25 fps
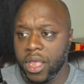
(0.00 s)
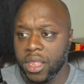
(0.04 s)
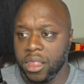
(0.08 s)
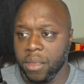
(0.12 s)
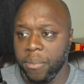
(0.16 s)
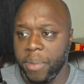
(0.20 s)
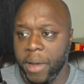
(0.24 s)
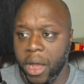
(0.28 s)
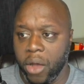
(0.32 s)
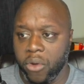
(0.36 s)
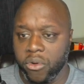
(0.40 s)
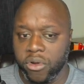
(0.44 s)

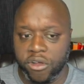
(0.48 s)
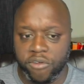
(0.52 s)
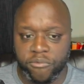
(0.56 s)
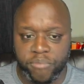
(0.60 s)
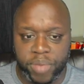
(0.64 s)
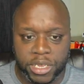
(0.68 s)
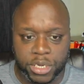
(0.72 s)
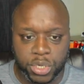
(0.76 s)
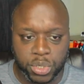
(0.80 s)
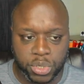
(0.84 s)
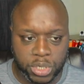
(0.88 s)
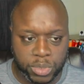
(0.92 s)
the power of
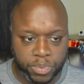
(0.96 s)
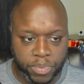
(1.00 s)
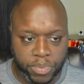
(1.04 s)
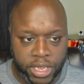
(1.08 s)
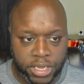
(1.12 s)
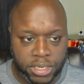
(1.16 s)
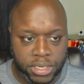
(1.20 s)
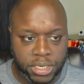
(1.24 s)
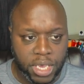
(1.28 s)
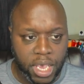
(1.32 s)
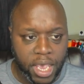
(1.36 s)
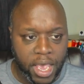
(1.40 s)
Pinterest
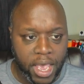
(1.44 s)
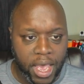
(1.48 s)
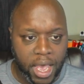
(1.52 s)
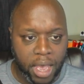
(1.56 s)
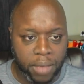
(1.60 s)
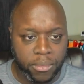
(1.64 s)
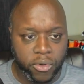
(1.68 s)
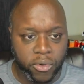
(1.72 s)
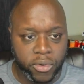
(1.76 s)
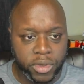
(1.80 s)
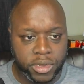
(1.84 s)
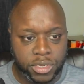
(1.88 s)
pins,
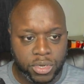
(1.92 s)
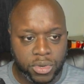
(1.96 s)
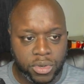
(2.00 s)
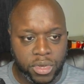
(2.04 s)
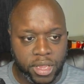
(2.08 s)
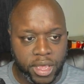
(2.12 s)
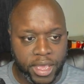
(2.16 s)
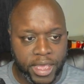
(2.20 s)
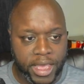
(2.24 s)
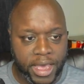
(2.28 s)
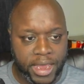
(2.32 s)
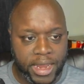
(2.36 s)
I'm going to
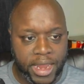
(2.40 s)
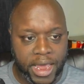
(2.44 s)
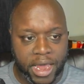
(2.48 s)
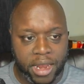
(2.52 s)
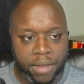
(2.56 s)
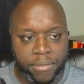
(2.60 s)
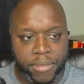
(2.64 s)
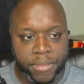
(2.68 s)
click on how to